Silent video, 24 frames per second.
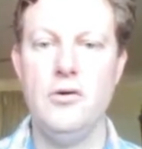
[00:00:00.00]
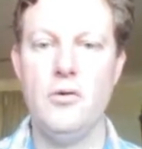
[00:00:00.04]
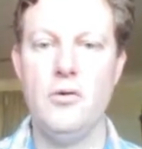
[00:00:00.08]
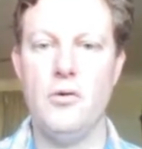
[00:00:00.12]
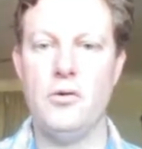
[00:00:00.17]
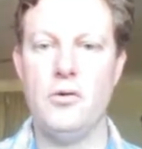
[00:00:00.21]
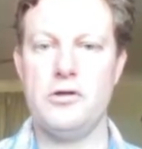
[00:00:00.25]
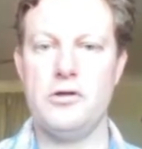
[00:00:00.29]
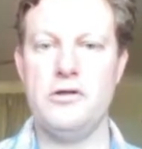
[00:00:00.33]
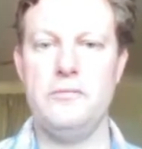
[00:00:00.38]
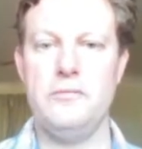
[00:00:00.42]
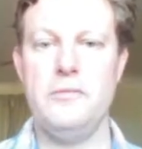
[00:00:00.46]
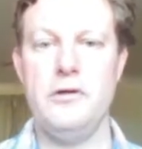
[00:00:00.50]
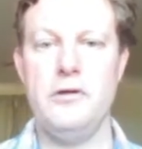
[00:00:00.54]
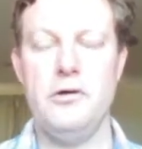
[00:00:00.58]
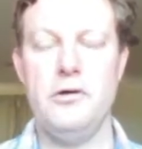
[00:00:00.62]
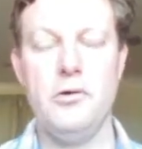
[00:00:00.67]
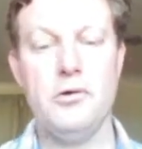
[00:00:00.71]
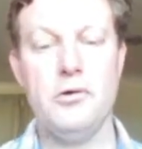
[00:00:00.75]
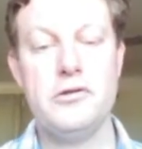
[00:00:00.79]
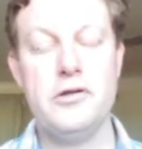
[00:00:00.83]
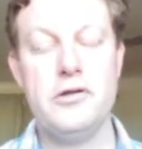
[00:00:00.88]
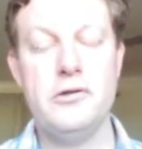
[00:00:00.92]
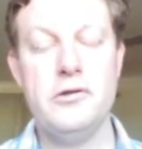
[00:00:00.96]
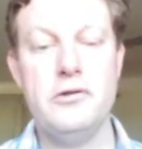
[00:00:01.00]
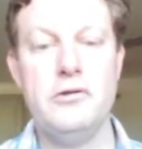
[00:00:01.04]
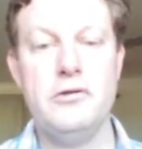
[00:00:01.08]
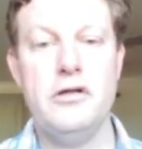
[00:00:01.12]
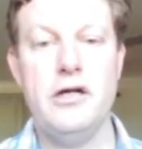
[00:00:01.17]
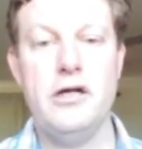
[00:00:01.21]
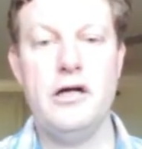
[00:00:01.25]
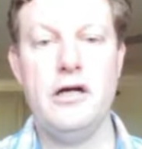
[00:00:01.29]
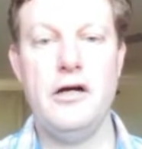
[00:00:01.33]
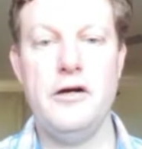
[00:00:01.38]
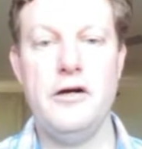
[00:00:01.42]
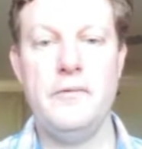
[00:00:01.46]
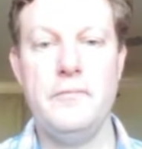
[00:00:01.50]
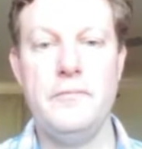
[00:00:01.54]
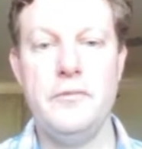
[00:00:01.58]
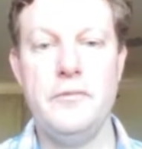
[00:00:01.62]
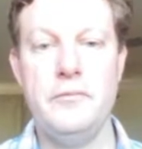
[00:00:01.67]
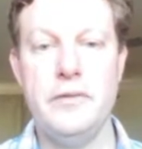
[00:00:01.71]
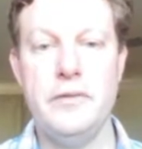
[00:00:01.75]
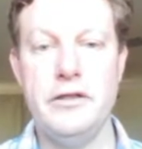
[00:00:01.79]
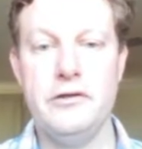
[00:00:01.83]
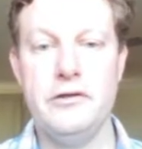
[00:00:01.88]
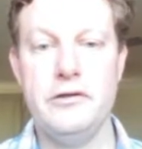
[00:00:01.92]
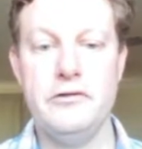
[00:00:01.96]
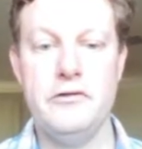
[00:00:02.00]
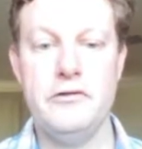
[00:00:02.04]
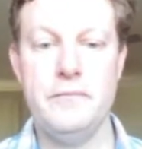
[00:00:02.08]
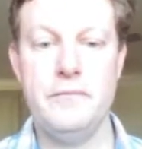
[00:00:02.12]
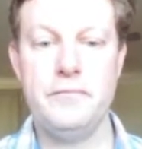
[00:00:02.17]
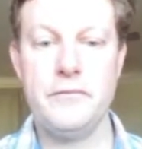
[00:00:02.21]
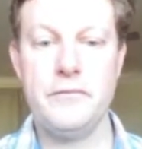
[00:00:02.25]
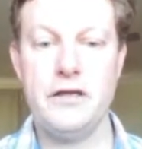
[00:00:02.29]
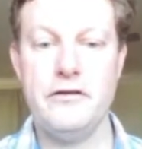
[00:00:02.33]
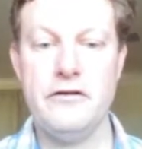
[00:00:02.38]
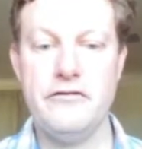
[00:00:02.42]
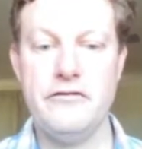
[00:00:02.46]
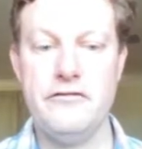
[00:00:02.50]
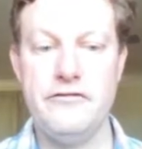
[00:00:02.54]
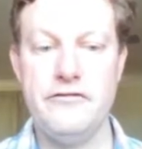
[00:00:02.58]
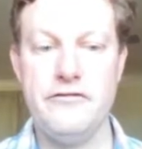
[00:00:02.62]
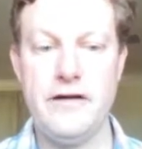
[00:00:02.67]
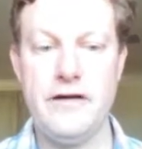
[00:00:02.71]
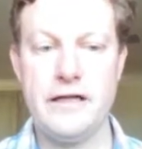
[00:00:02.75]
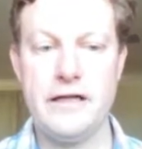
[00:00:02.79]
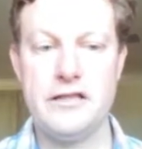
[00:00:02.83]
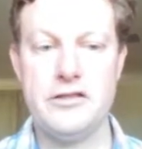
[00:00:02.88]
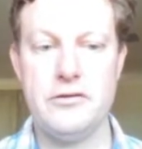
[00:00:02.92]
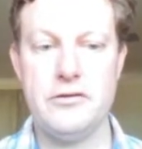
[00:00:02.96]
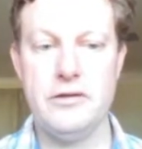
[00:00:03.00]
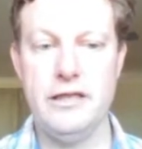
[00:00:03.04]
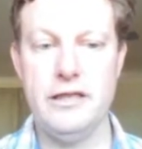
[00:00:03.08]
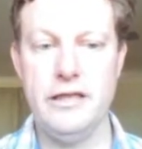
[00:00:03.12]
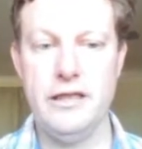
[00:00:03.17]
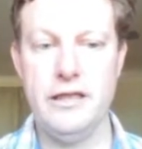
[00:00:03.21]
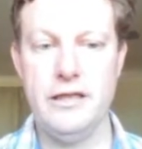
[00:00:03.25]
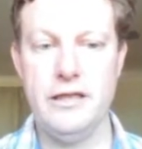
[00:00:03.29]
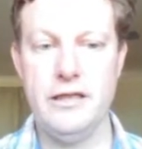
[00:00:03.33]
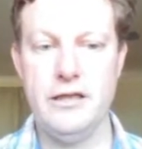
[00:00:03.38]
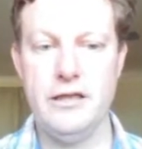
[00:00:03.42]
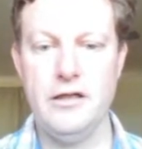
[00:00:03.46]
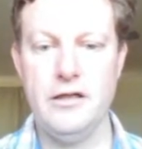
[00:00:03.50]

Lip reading: automobile factory,